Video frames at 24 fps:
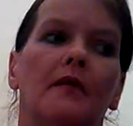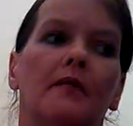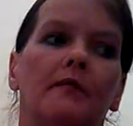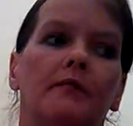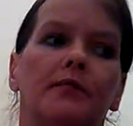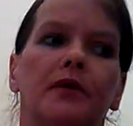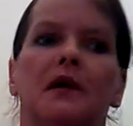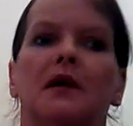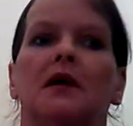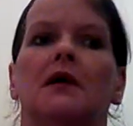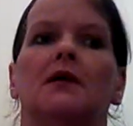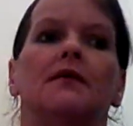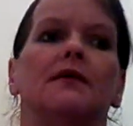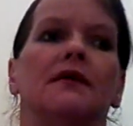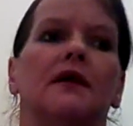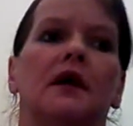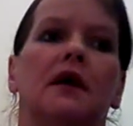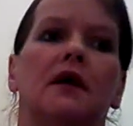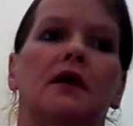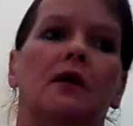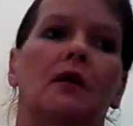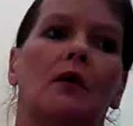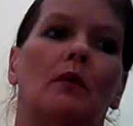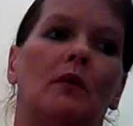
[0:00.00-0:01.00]

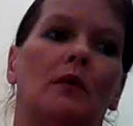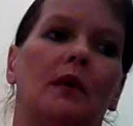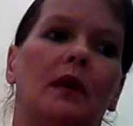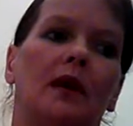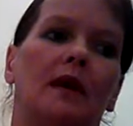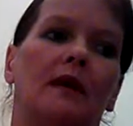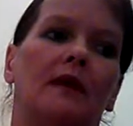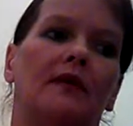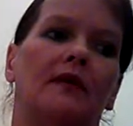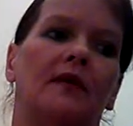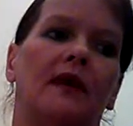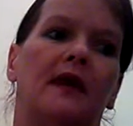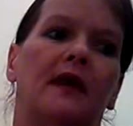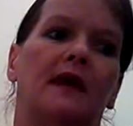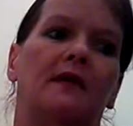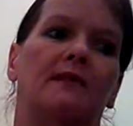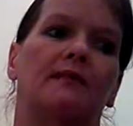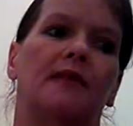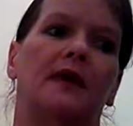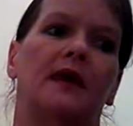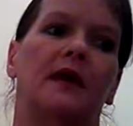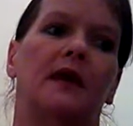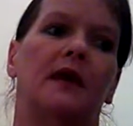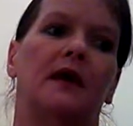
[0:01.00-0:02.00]
building where they're
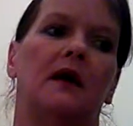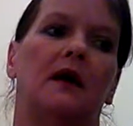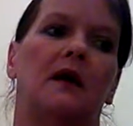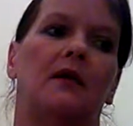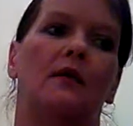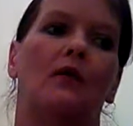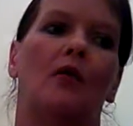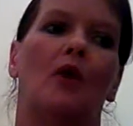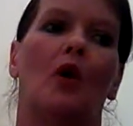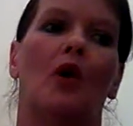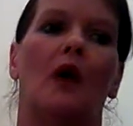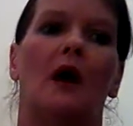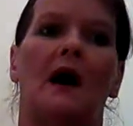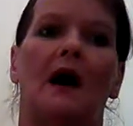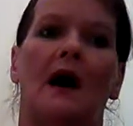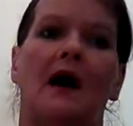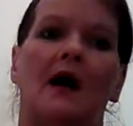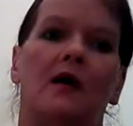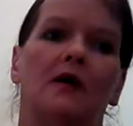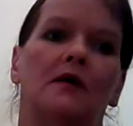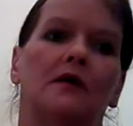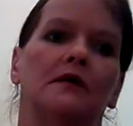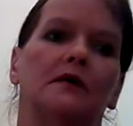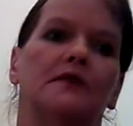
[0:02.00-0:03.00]
being more
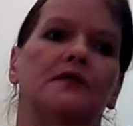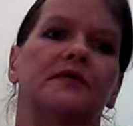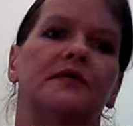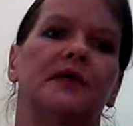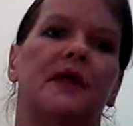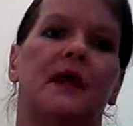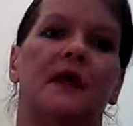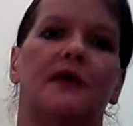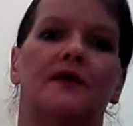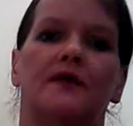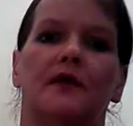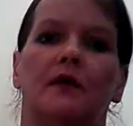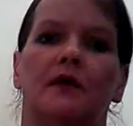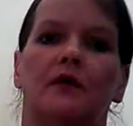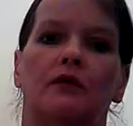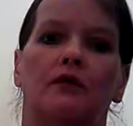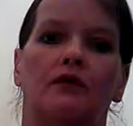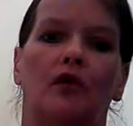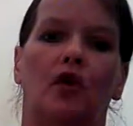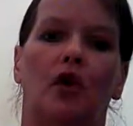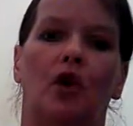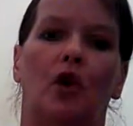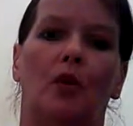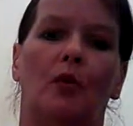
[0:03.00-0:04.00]
housed as a
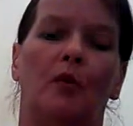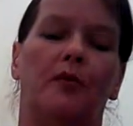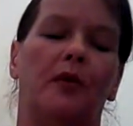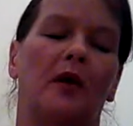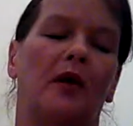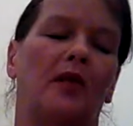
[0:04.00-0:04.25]
group.